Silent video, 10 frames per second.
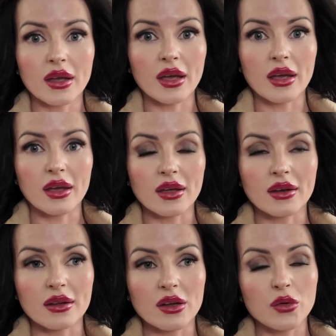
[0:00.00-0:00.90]

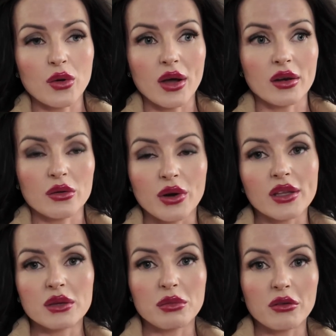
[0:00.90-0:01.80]
and one
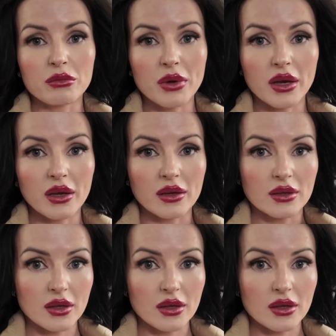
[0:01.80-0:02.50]
right above my